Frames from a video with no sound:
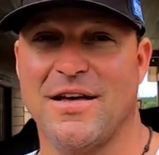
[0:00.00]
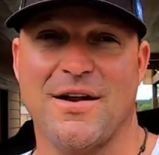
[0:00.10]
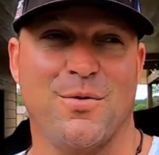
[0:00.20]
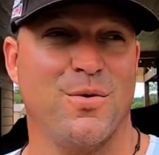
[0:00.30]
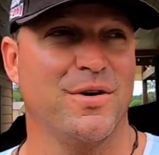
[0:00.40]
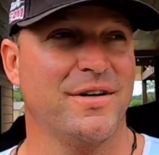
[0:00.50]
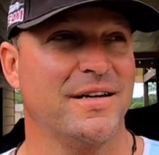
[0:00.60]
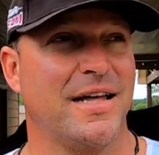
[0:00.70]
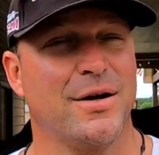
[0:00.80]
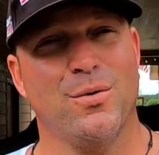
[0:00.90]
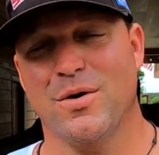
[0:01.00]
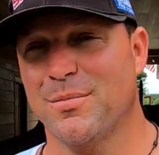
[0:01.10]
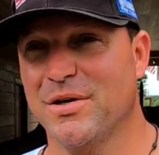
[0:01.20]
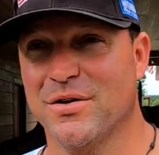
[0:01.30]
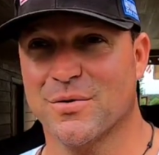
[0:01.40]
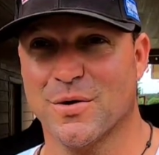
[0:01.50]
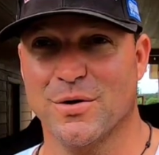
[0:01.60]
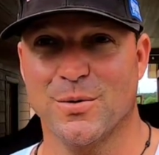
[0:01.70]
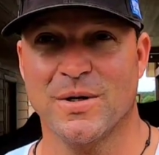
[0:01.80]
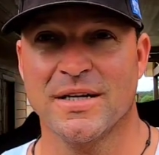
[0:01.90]
I, don't want to I don't want to be on the
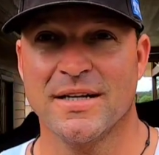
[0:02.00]
road